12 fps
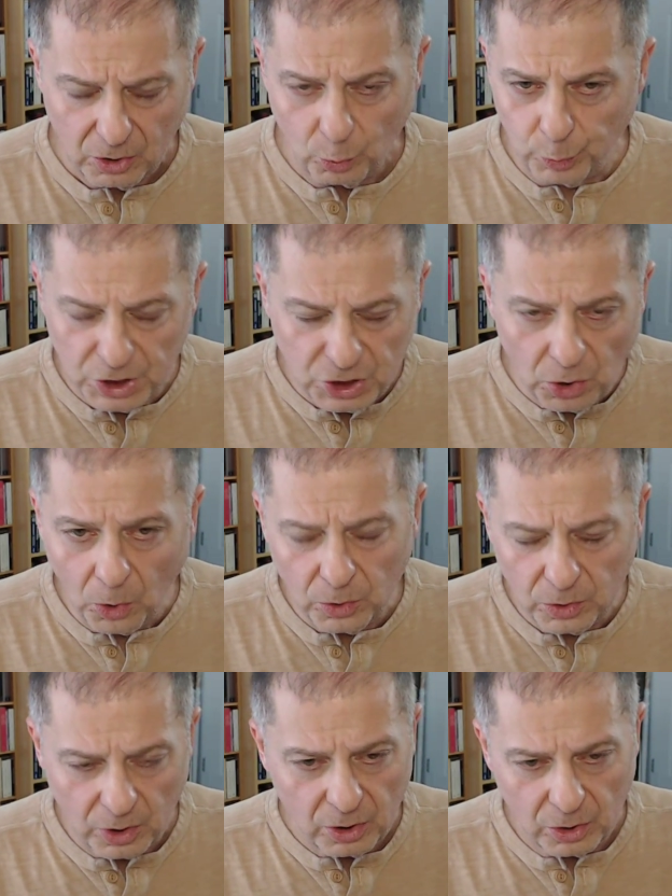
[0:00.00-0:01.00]
We
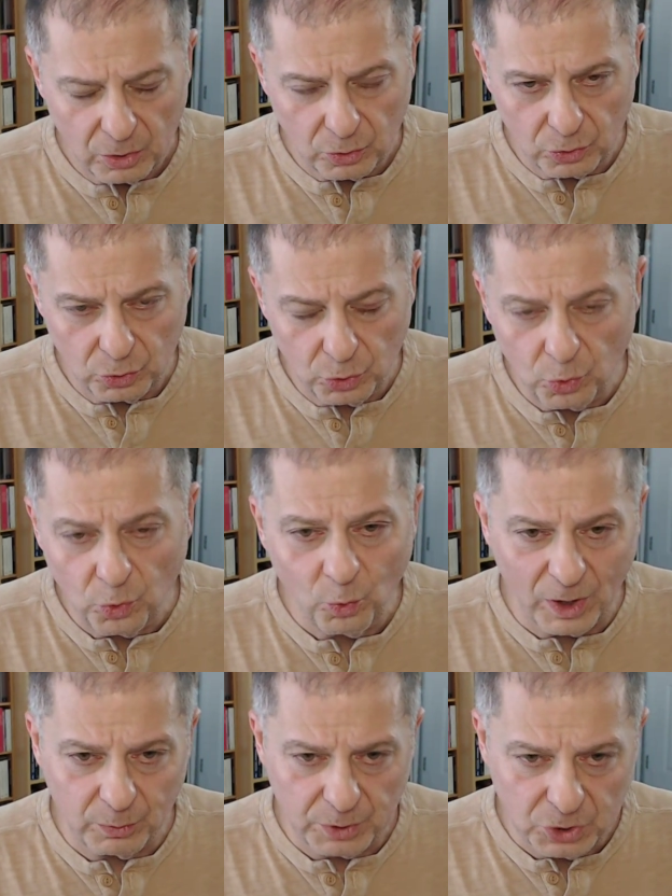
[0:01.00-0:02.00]
don't do
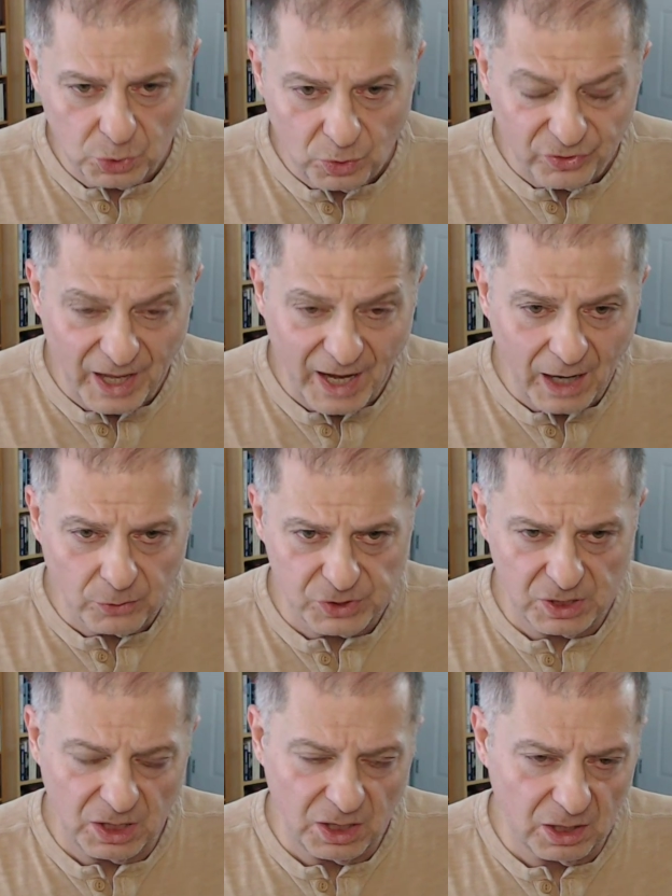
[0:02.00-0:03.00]
what we do in the house
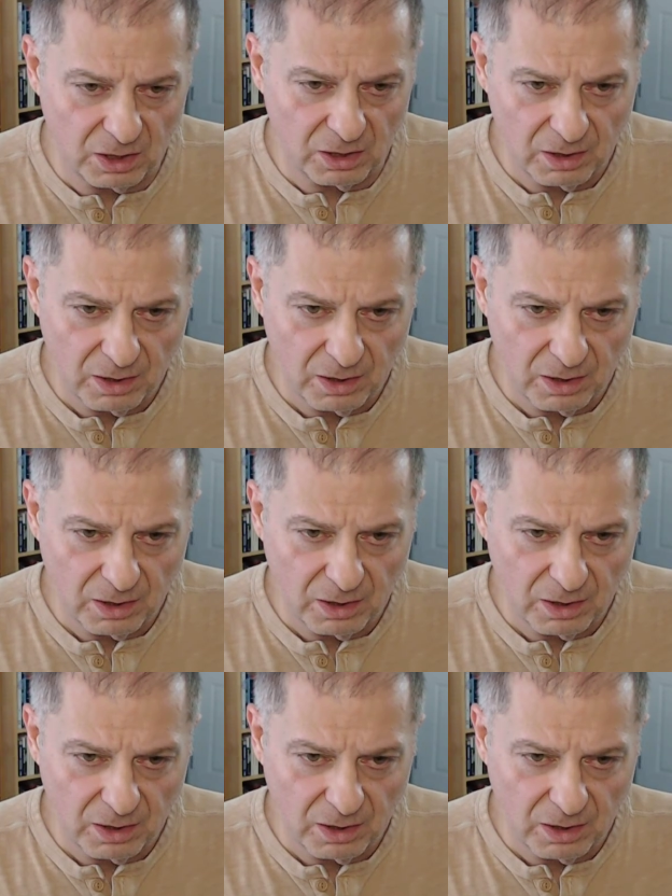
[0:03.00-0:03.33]
here.